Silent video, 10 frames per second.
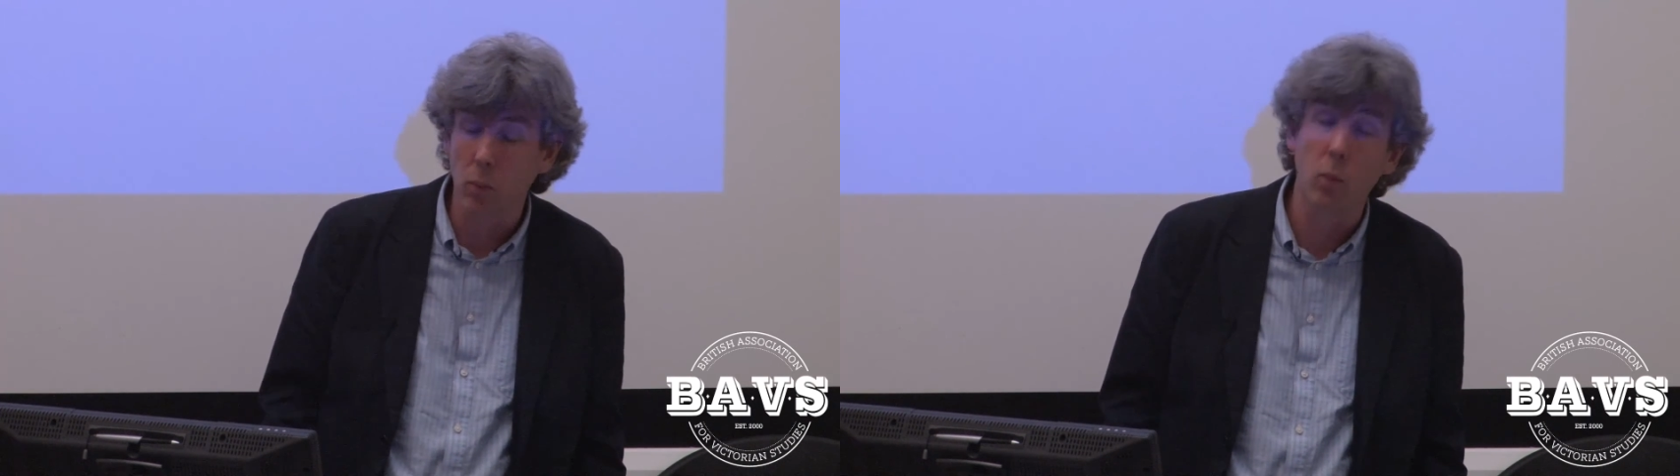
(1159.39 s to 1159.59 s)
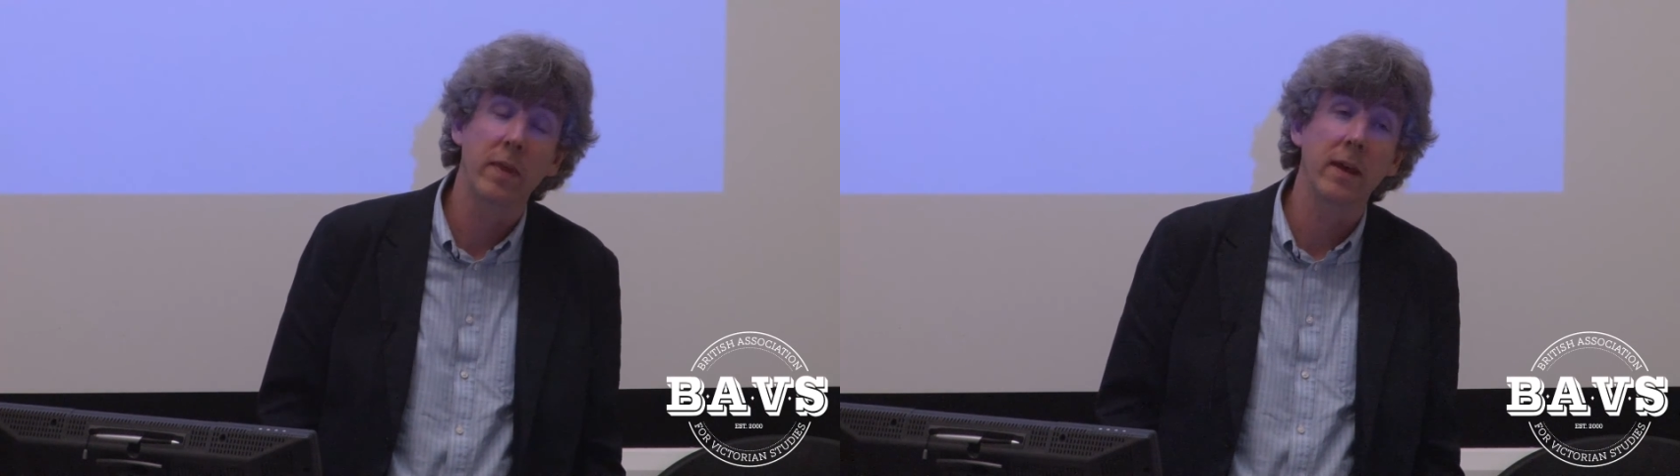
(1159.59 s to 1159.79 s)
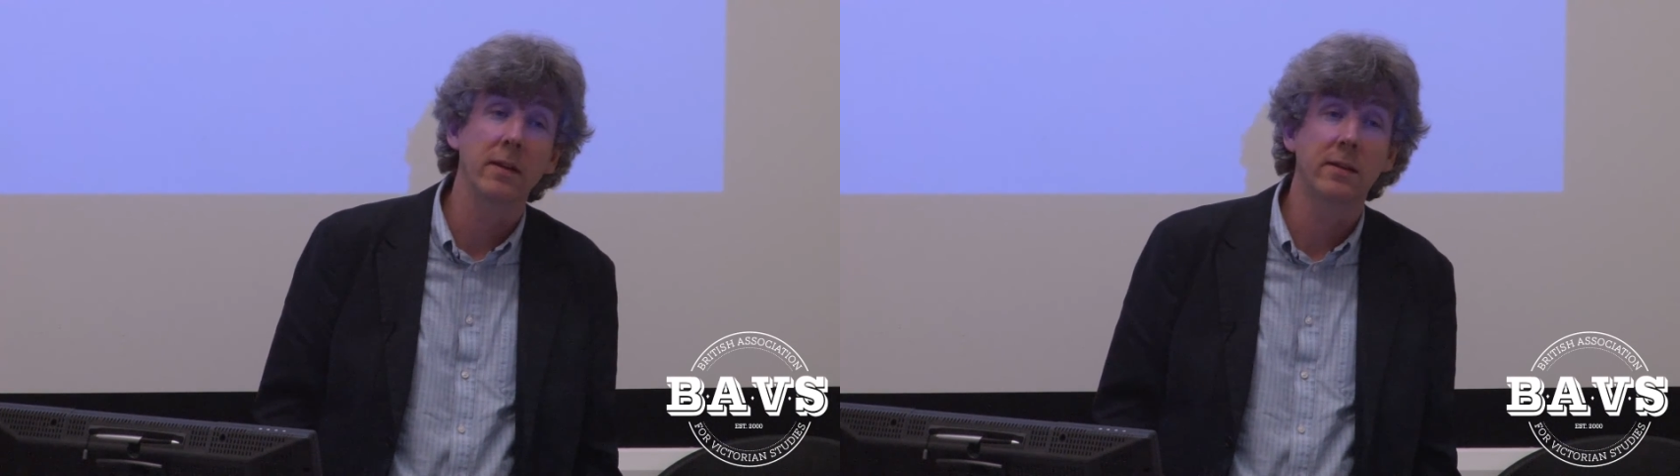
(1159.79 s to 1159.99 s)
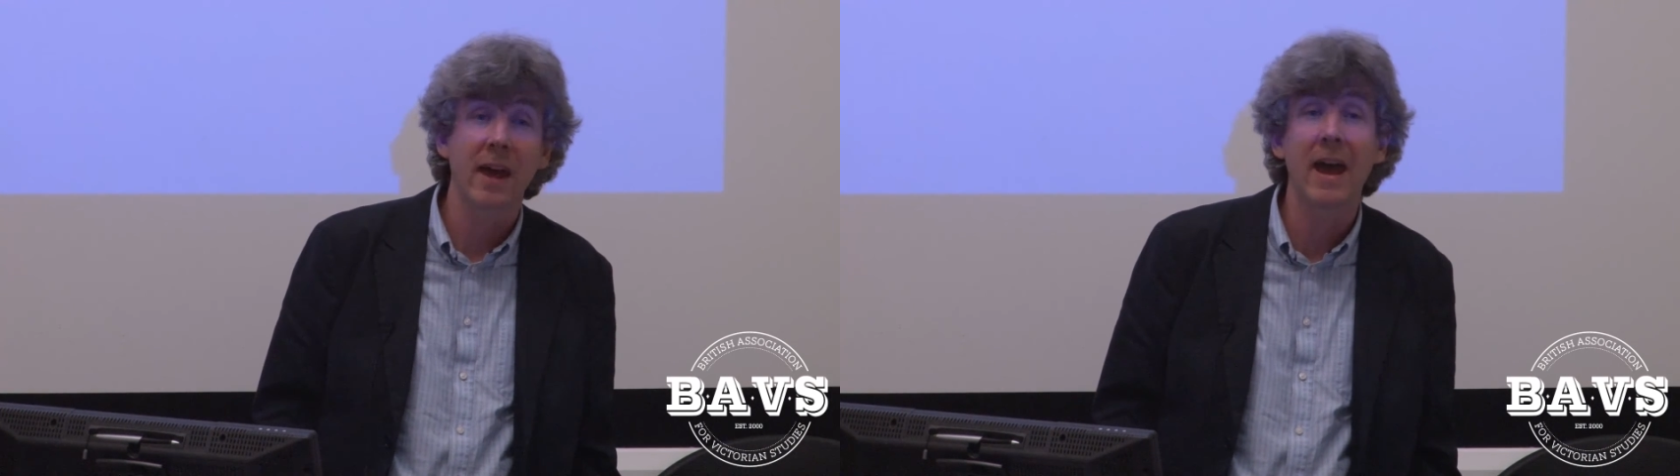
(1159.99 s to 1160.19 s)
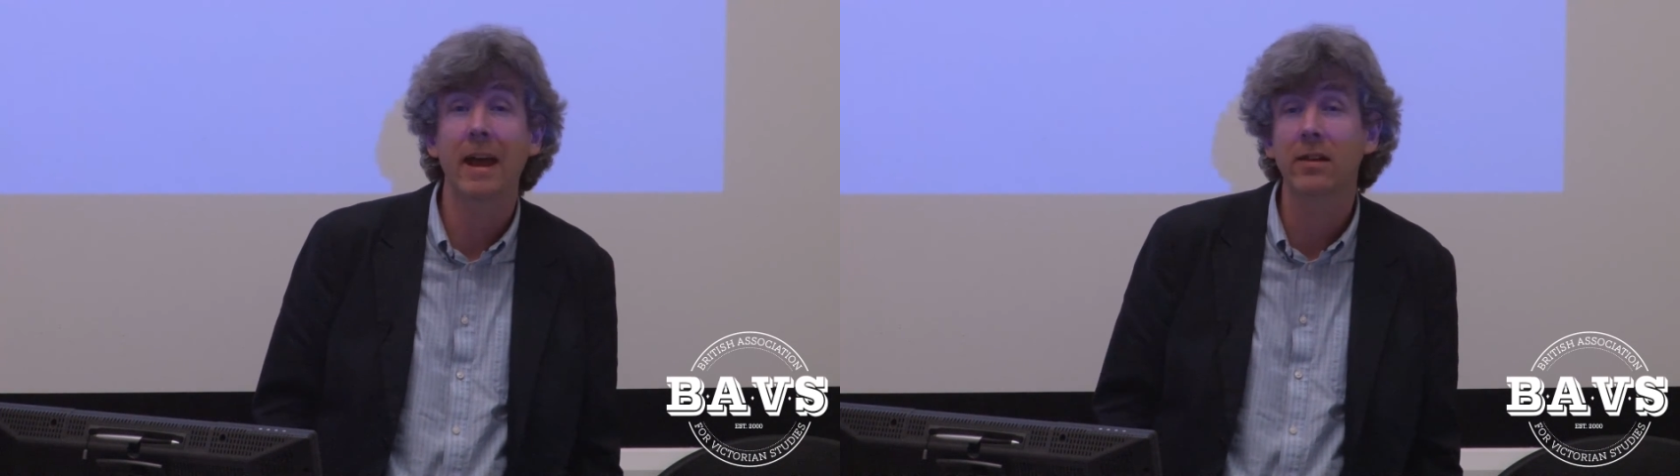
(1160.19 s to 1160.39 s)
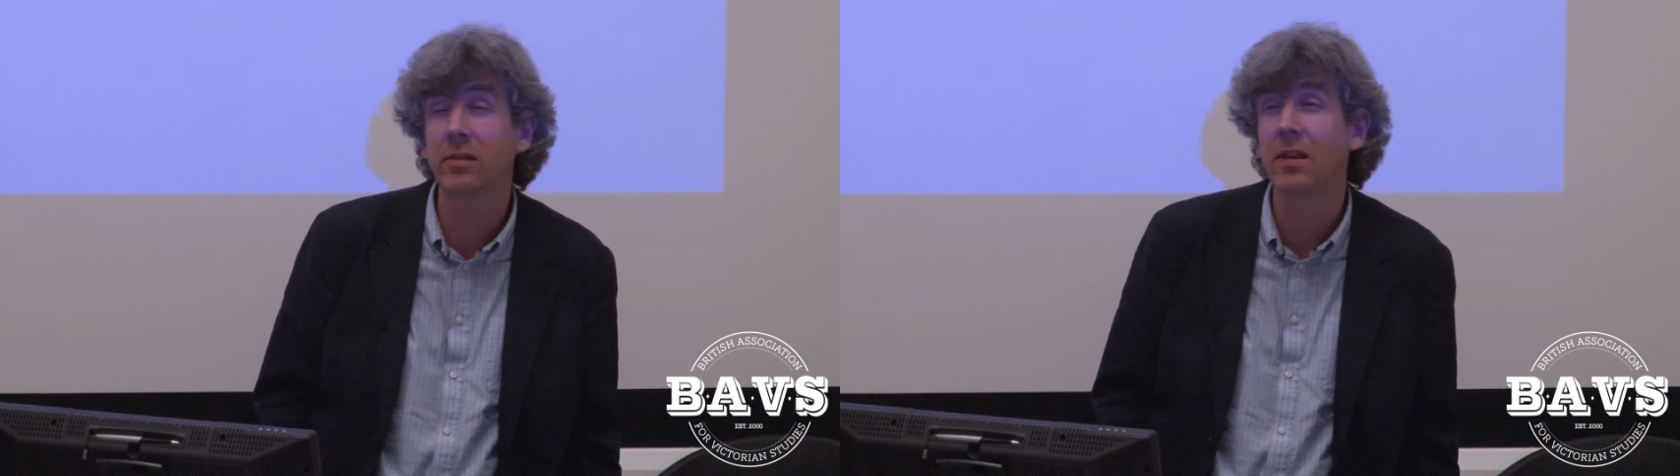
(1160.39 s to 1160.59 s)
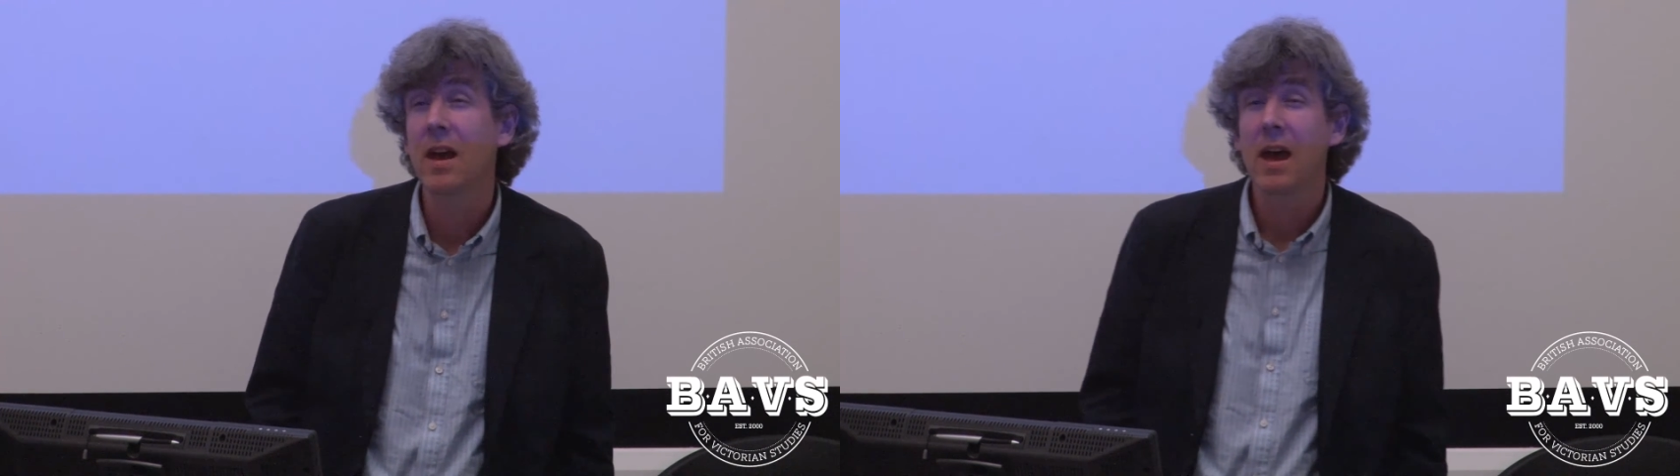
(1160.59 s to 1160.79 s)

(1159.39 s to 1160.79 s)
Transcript: within text